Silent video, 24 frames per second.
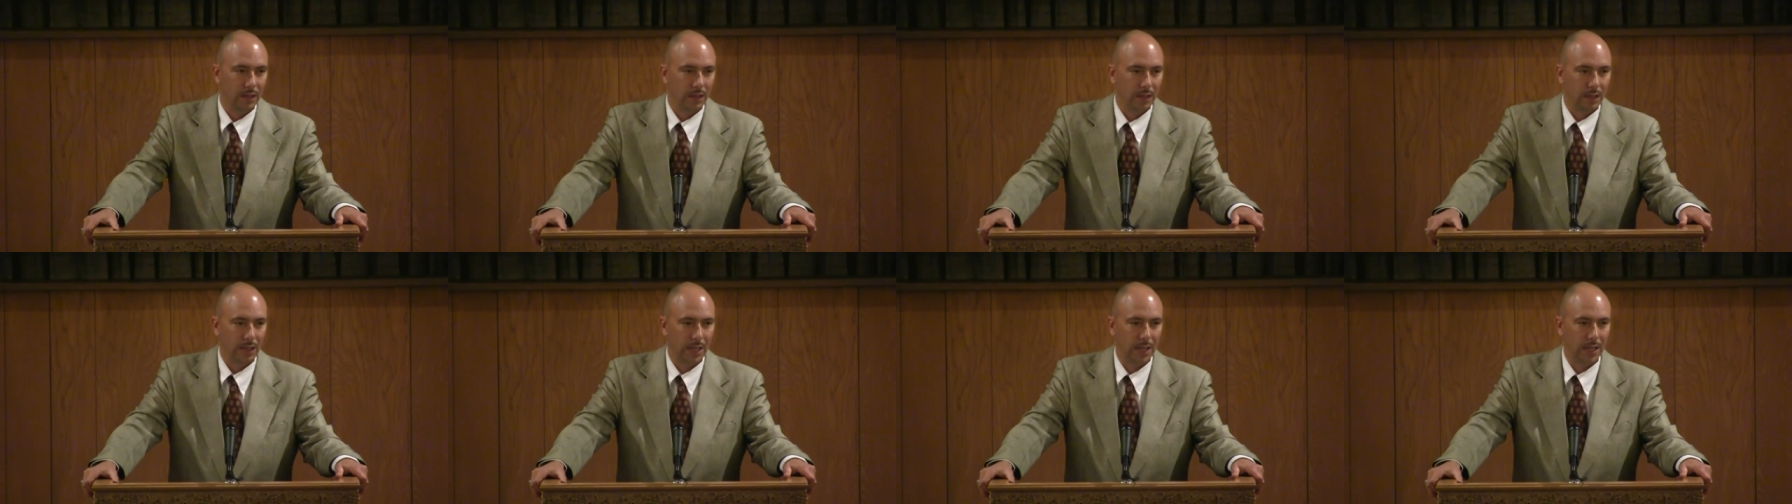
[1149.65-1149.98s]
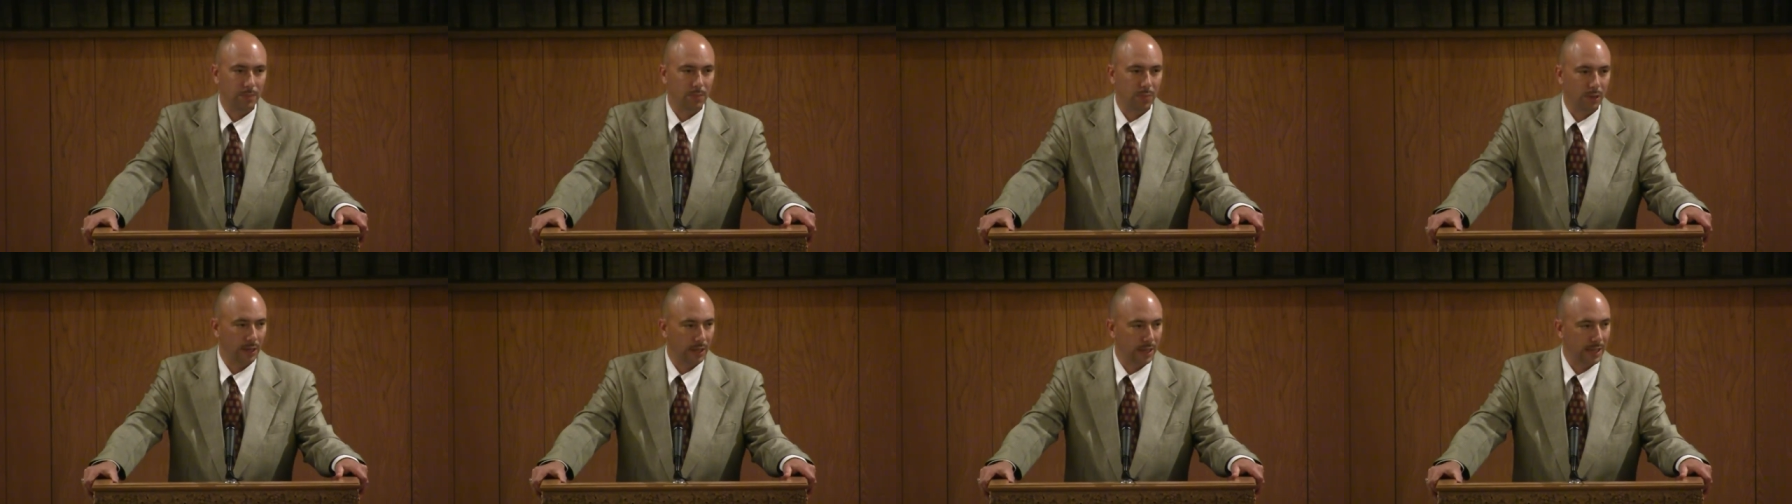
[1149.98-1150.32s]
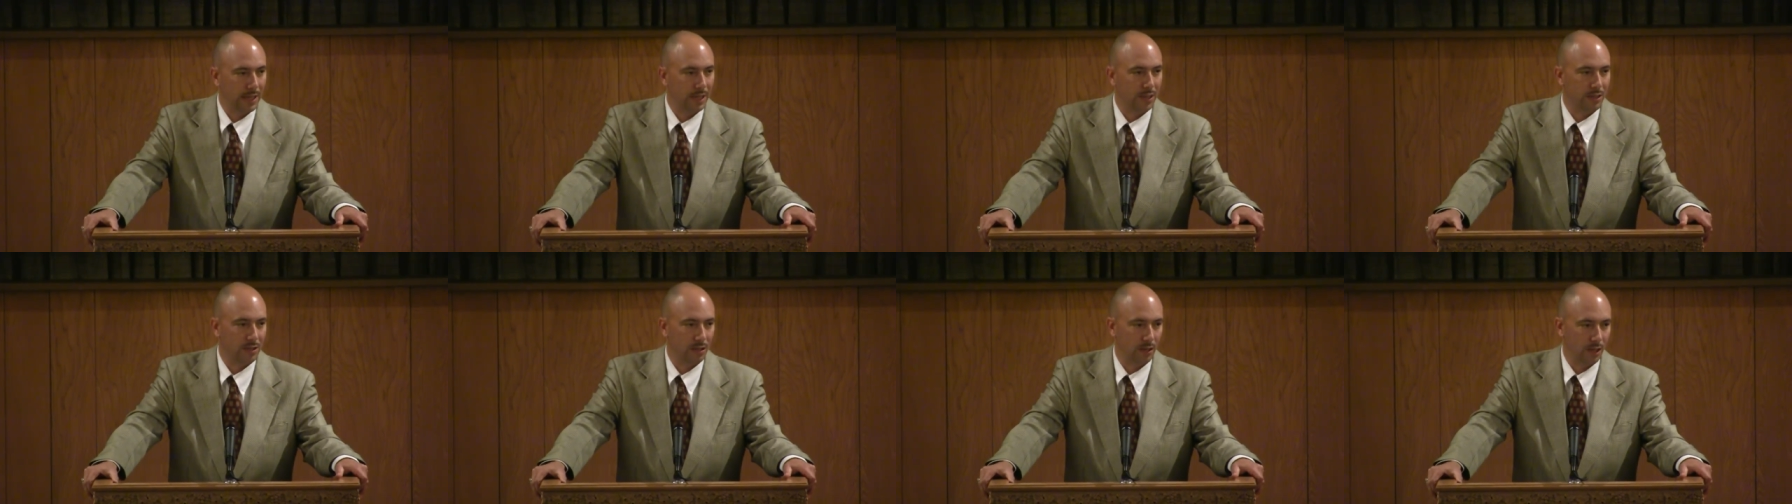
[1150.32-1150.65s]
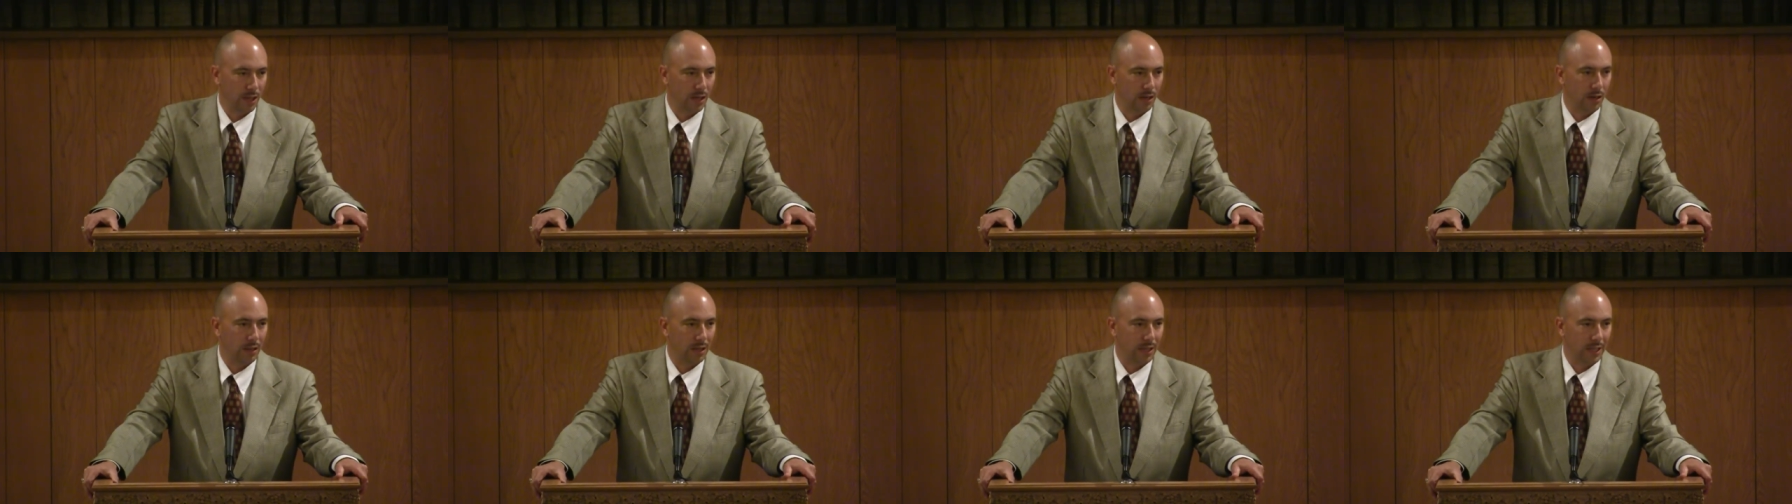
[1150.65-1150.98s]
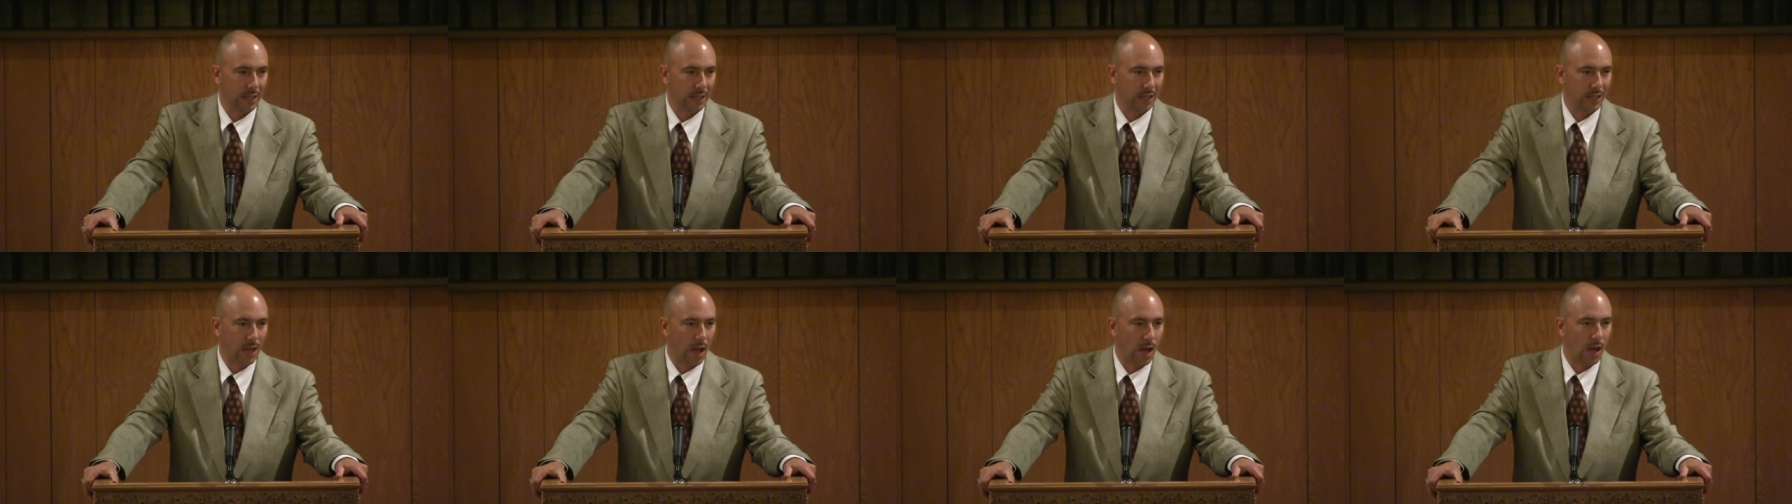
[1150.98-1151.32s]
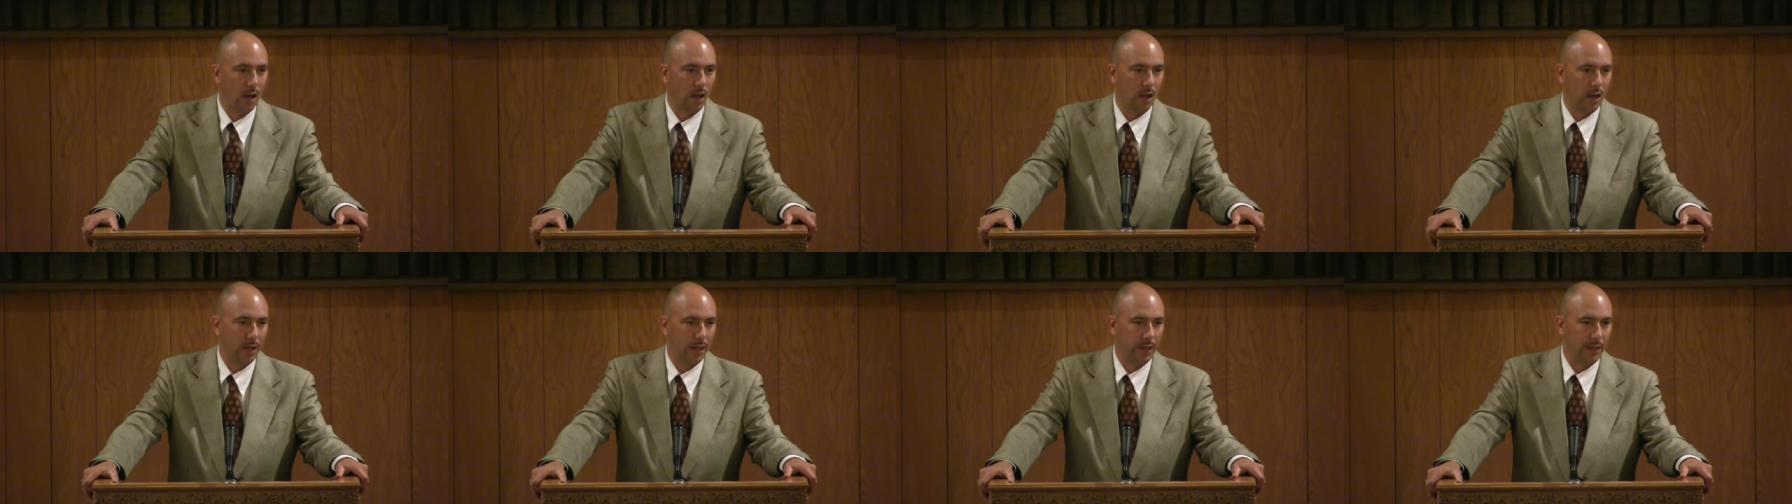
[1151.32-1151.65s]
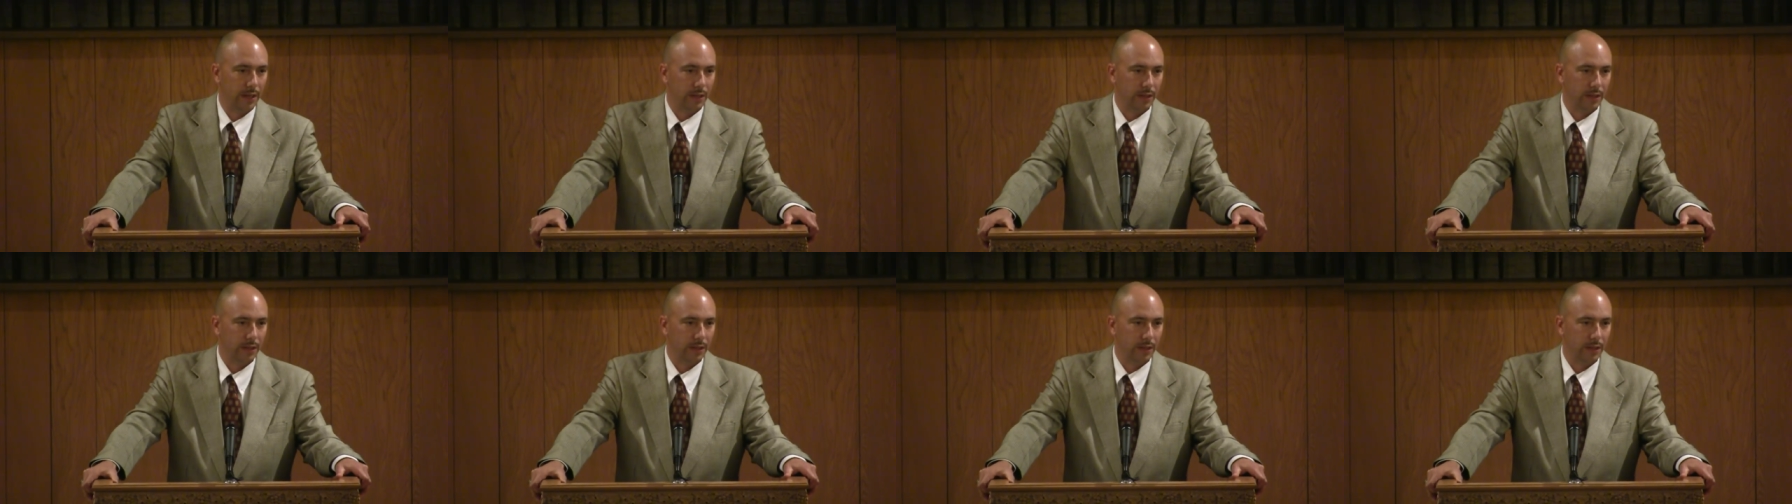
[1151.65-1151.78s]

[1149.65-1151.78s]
He believes literally that God,